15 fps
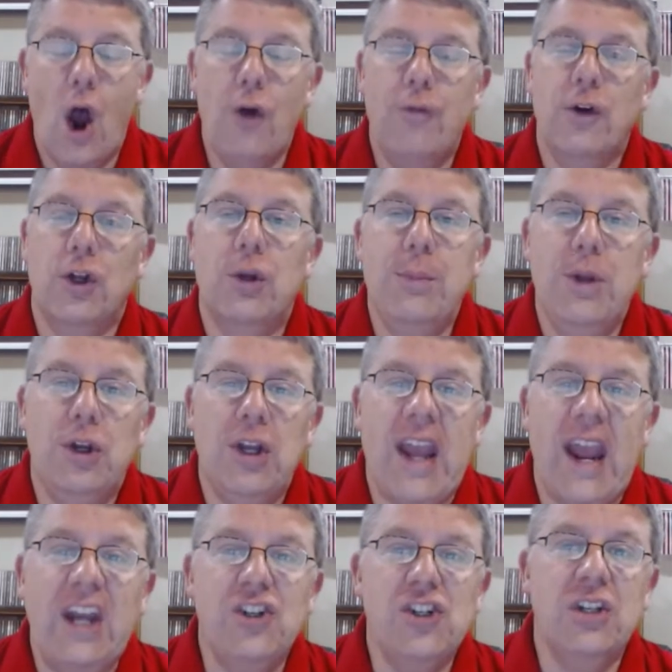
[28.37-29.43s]
over to
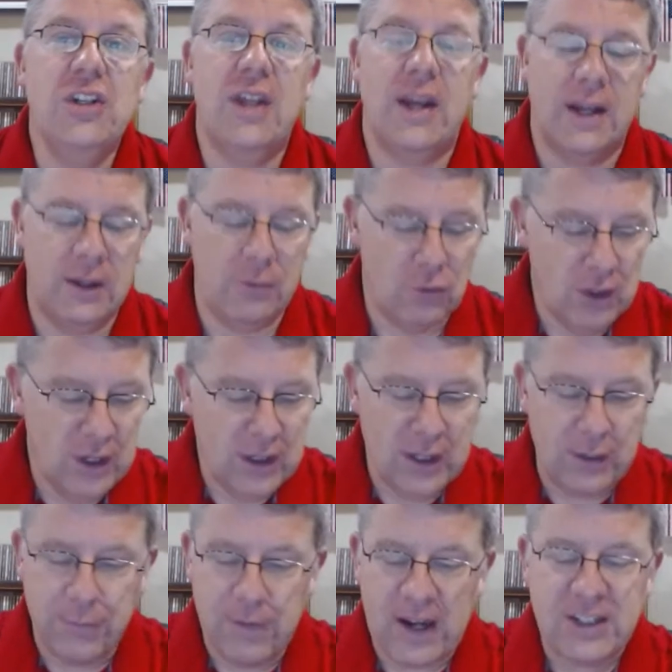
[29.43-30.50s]
communication that can really
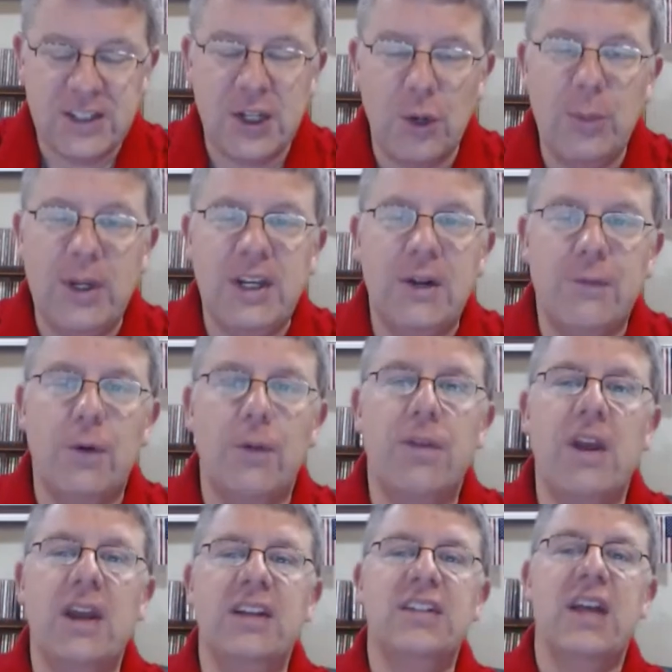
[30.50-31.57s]
affect so many different
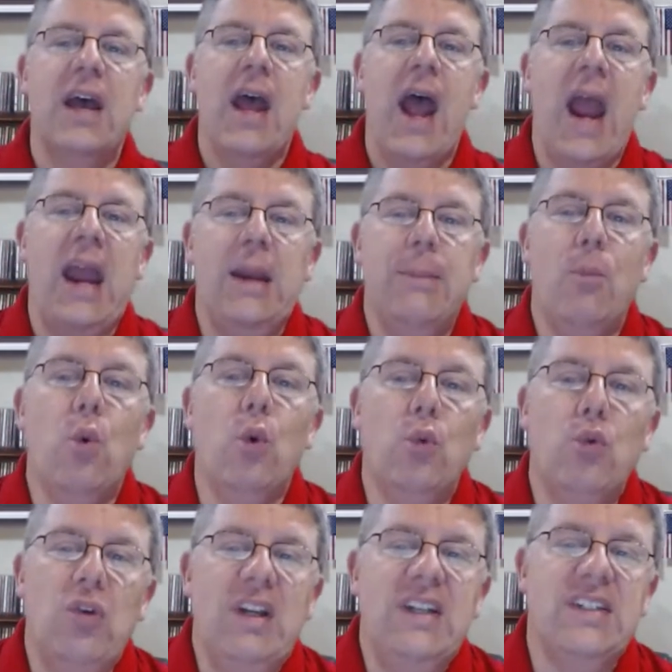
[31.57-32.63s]
things, and more
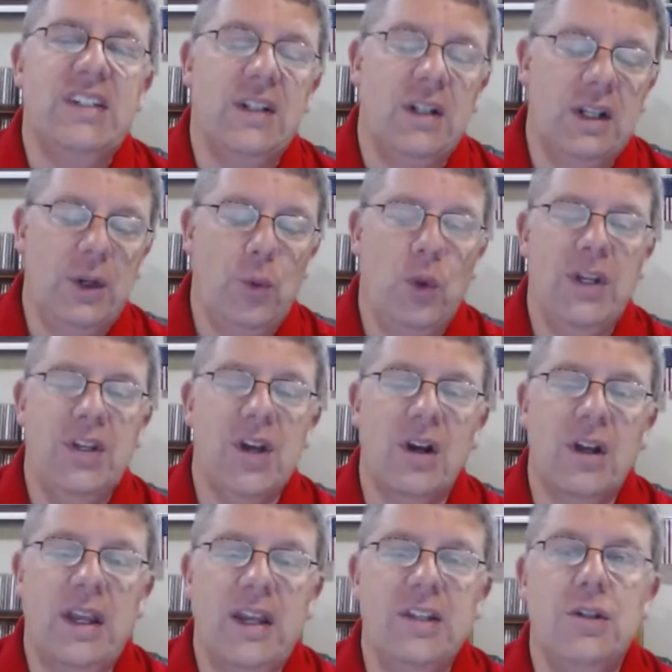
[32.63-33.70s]
recently, we
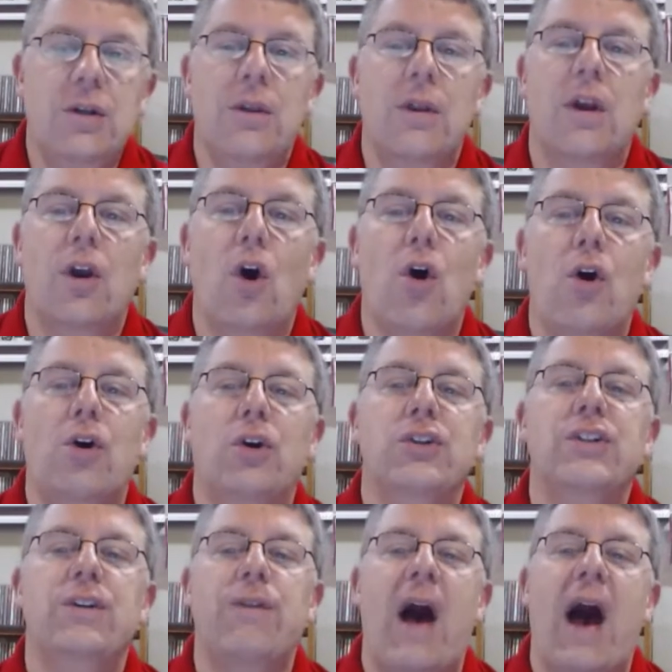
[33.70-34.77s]
dug into the
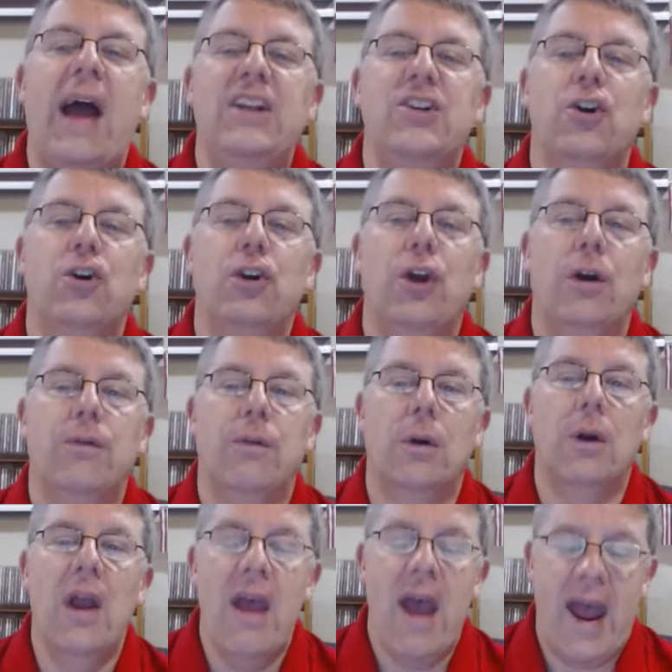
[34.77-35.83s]
cost of high
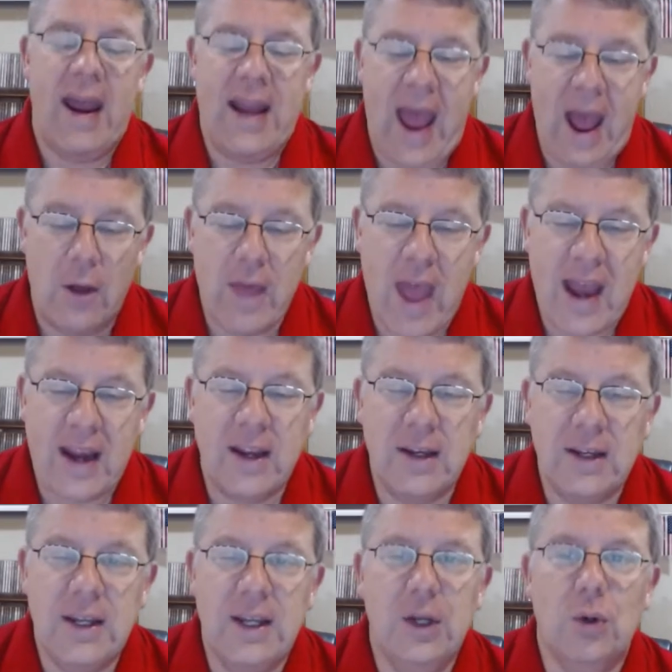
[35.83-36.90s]
turnover and how that
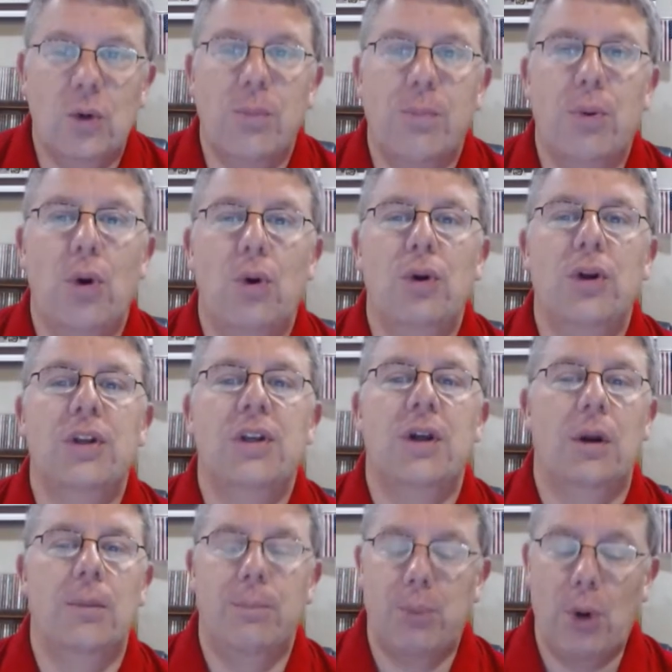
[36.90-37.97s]
can kill
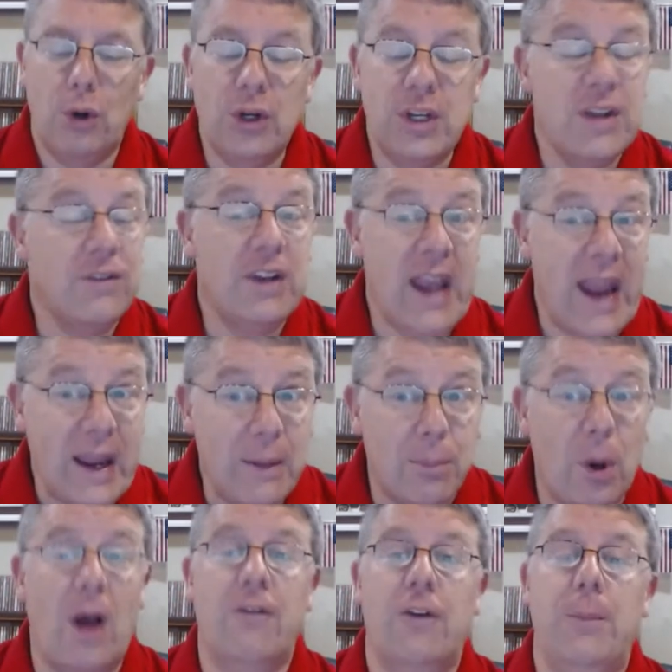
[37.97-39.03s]
productivity and
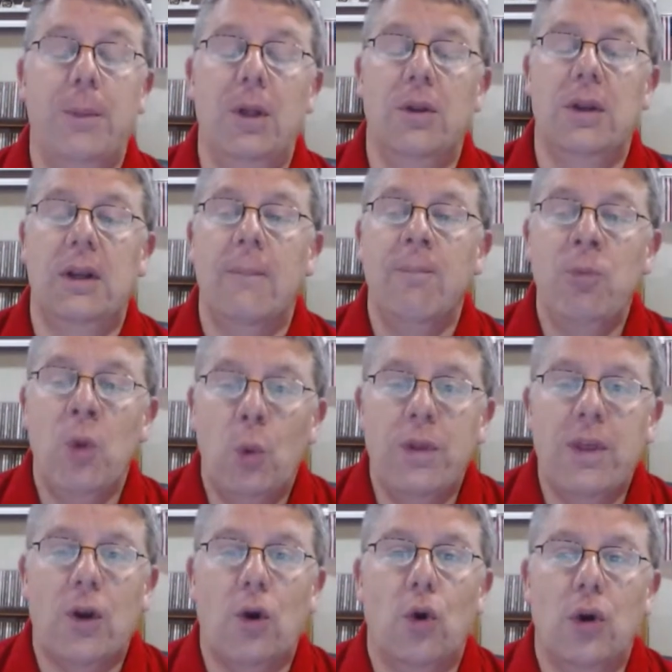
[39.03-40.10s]
profitability
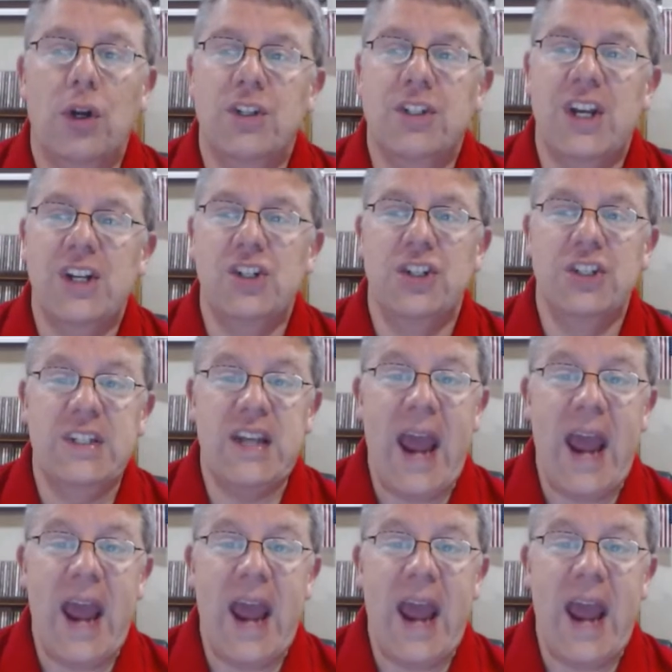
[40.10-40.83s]
within our organizations.